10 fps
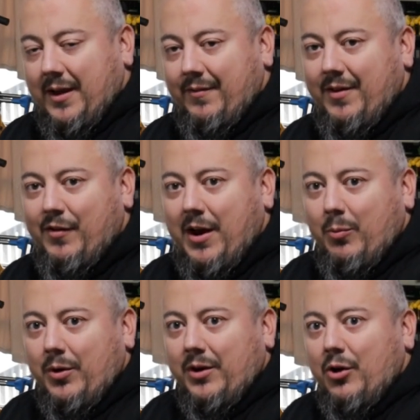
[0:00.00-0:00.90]
Never had
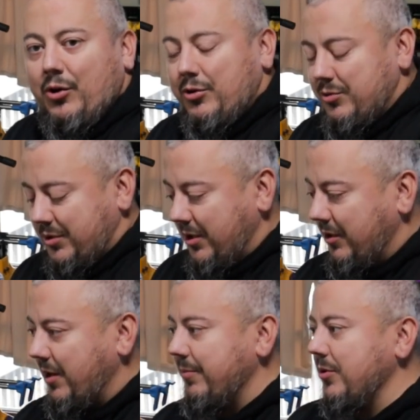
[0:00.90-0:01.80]
one go loose or
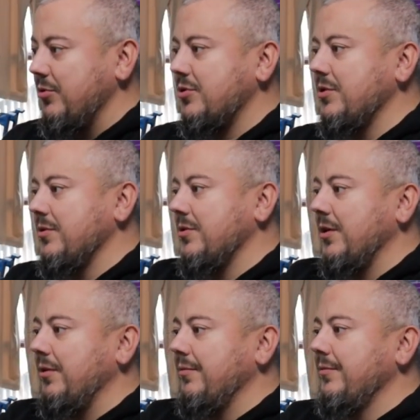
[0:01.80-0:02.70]
come loose,
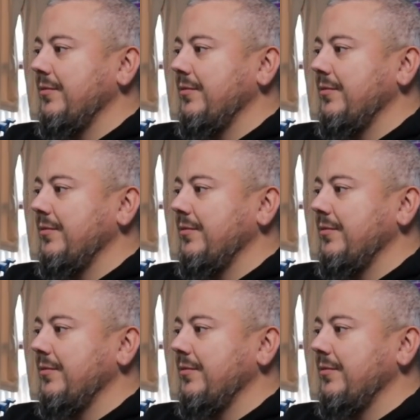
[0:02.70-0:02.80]
so.